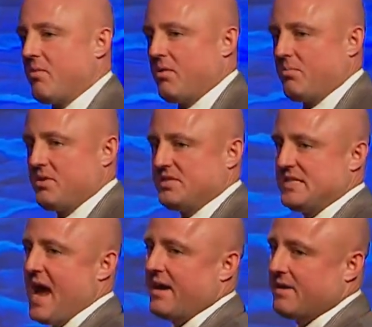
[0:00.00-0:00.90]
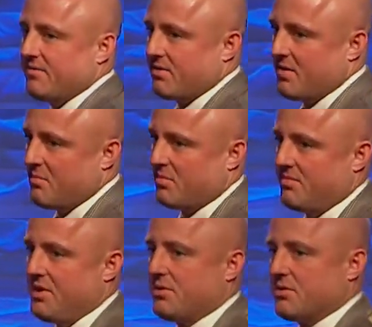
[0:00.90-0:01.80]
We were pretty stagnant for a number of
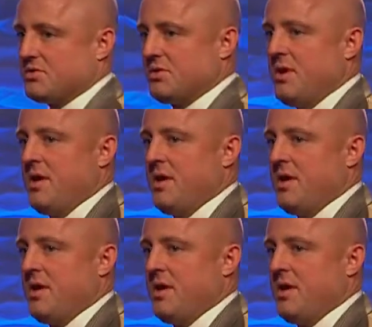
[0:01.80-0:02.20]
years